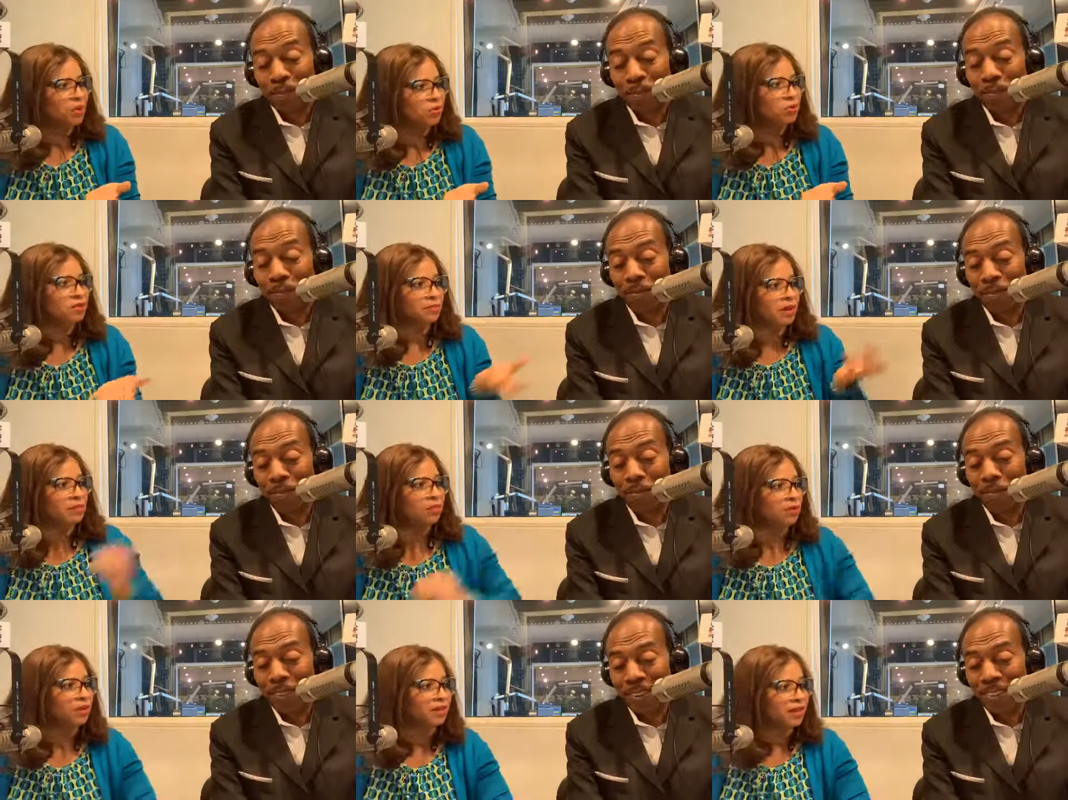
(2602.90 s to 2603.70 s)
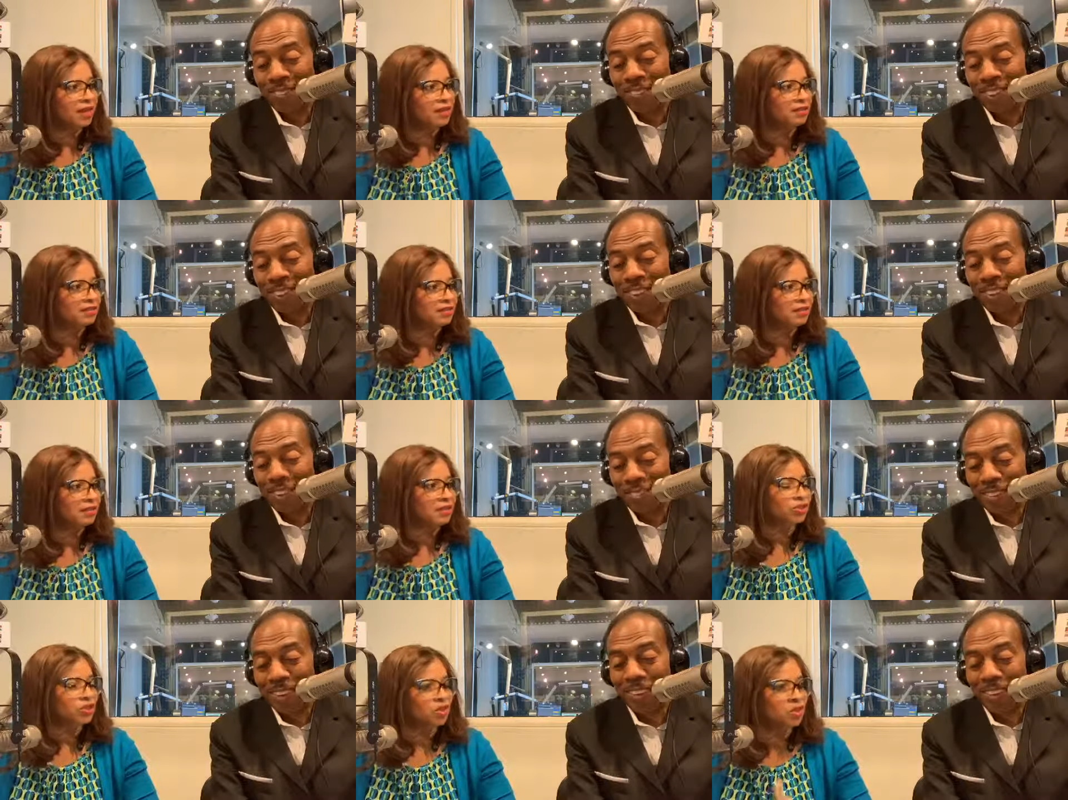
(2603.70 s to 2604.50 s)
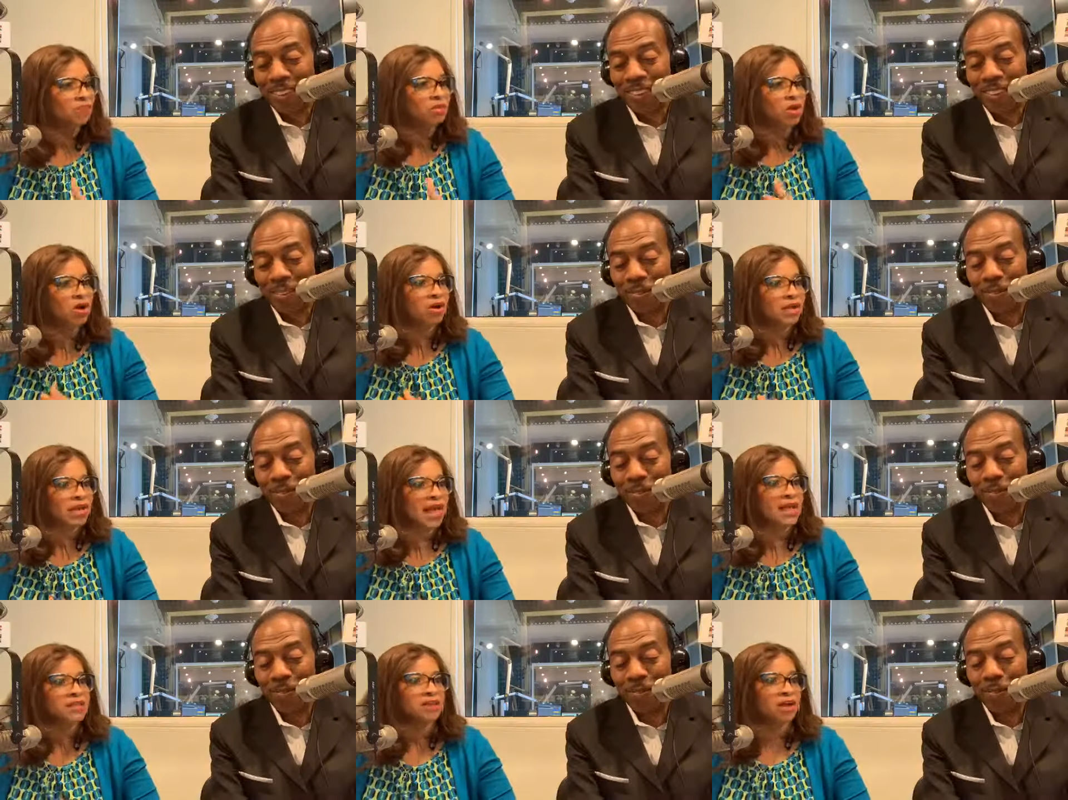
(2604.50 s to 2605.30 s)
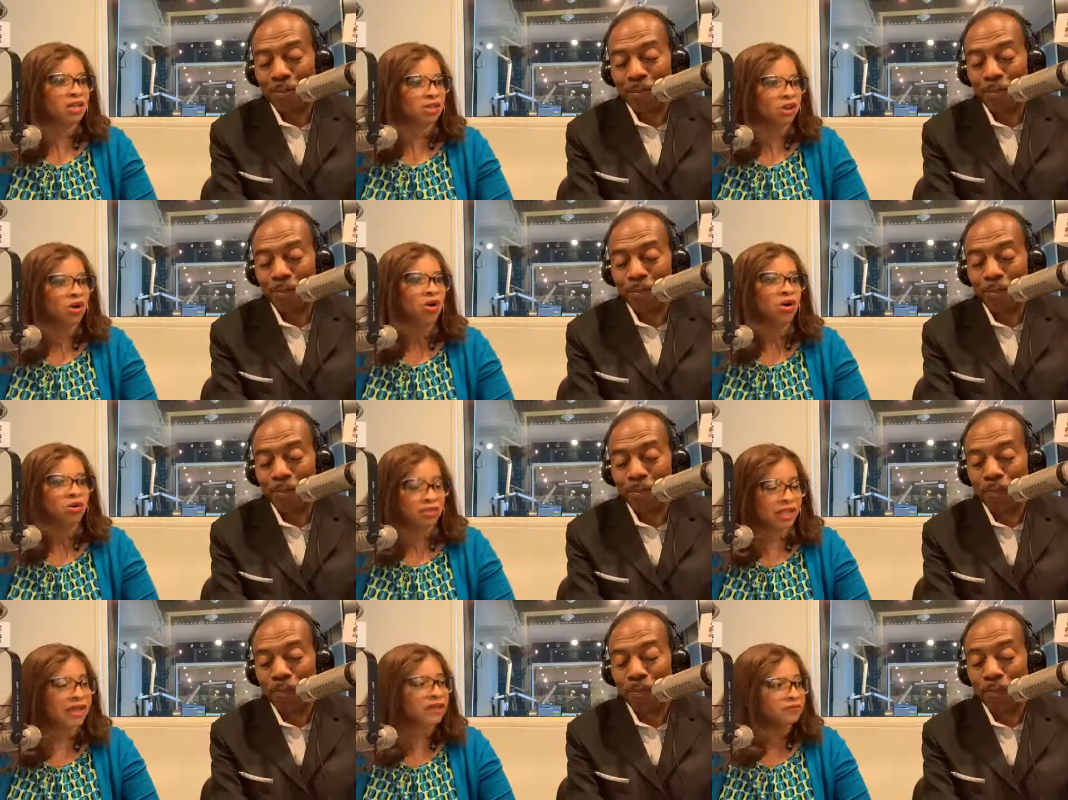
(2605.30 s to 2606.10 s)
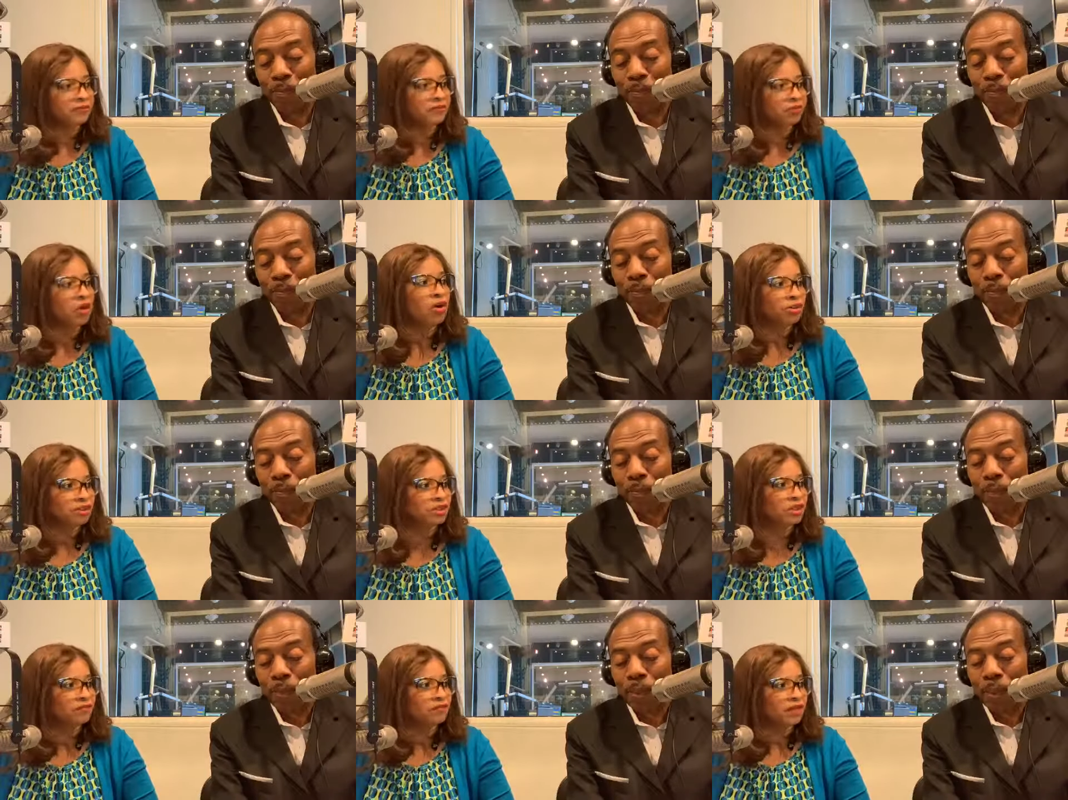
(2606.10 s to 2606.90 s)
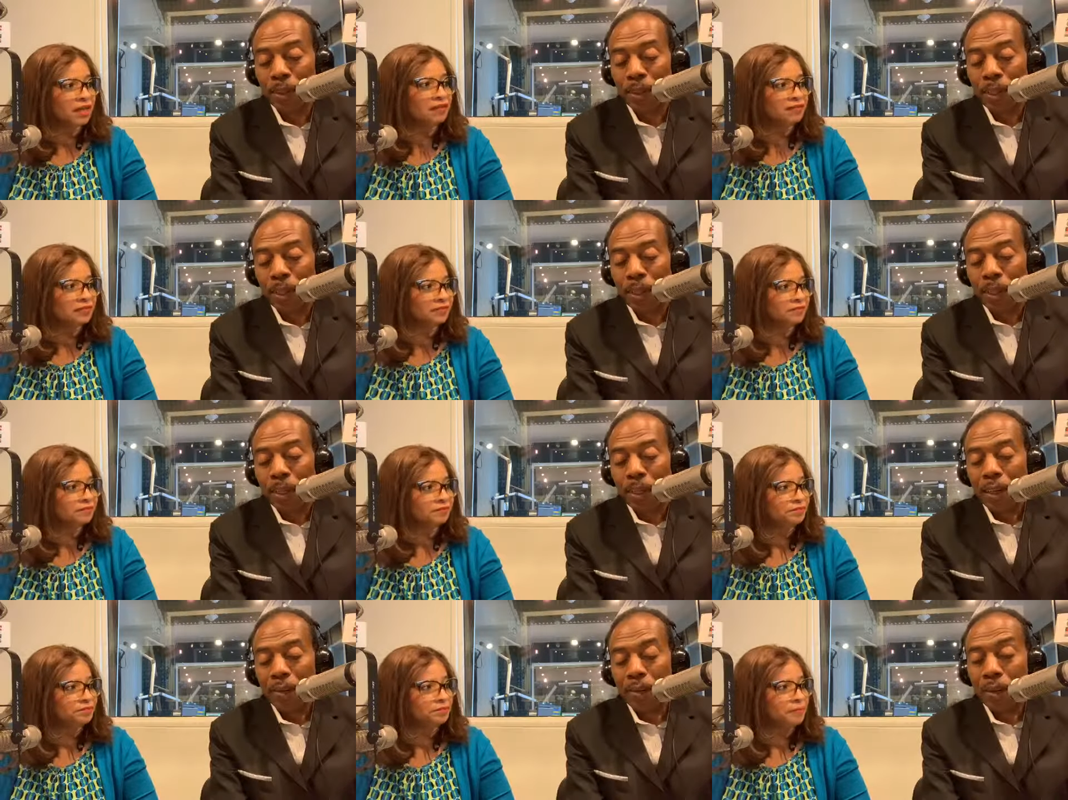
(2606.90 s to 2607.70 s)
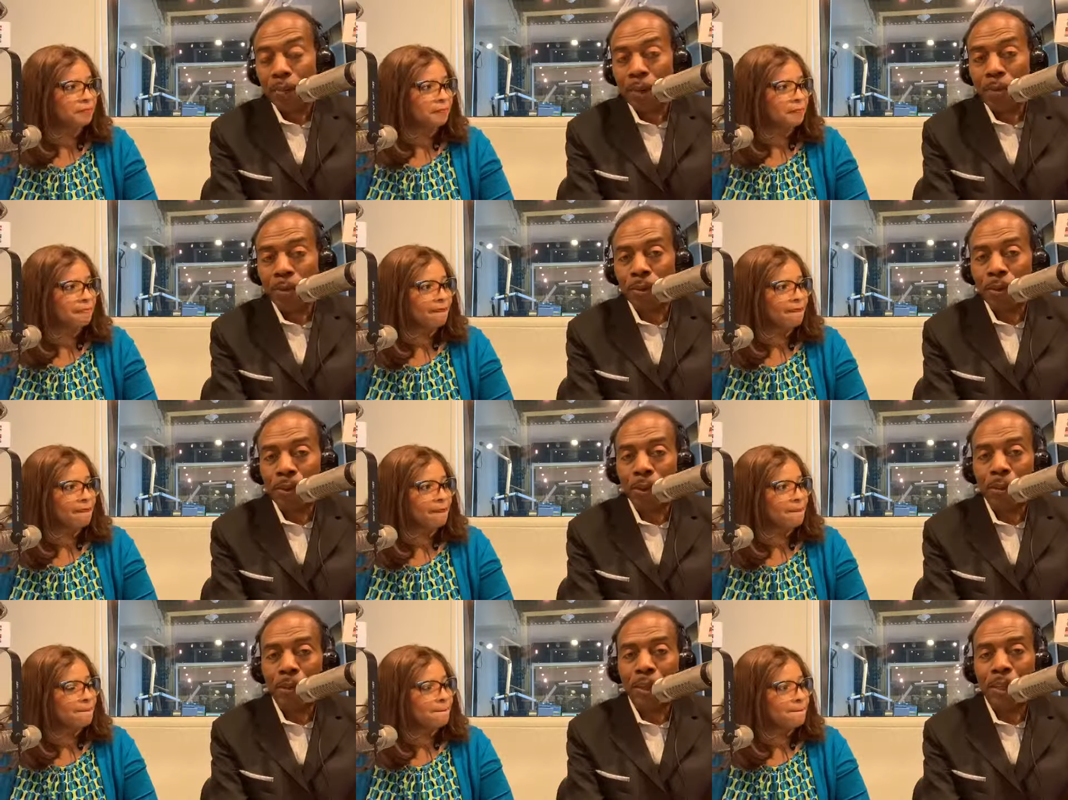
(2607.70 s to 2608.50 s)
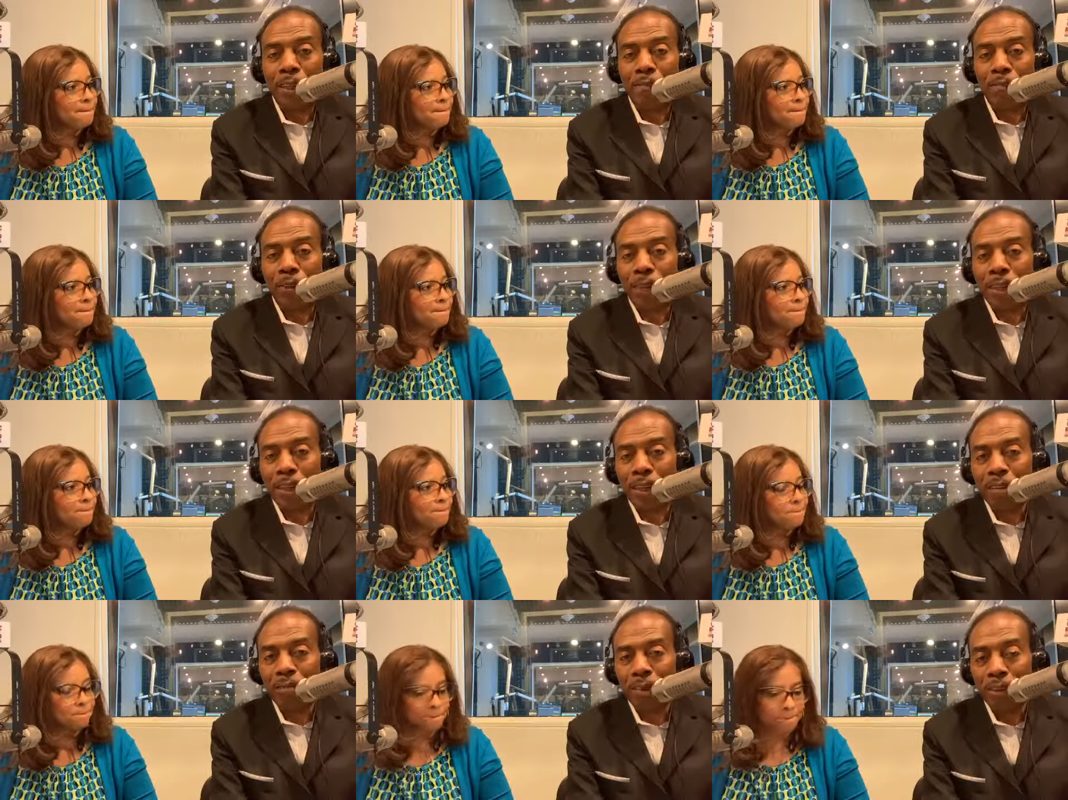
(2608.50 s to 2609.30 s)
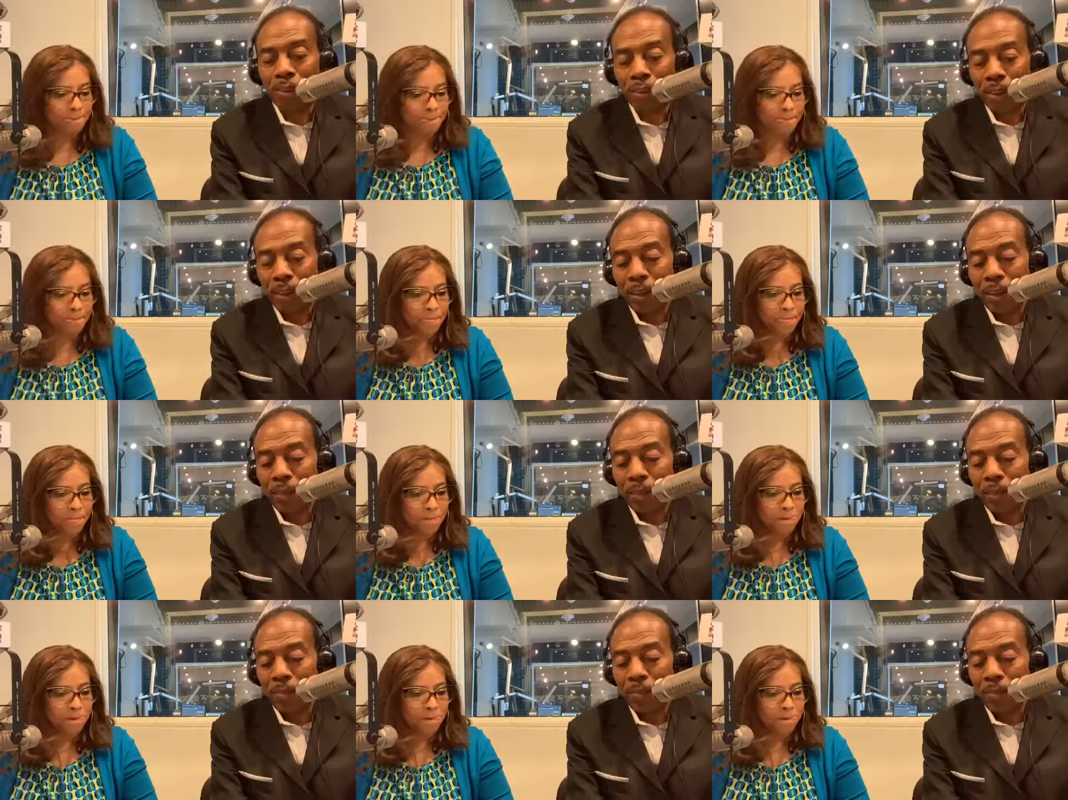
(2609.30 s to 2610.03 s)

Speaker 1: post about boiling eggs. Right. So a blog has a long life, long shelf life. this is what I want you to do.
Speaker 2: If you can give us uh,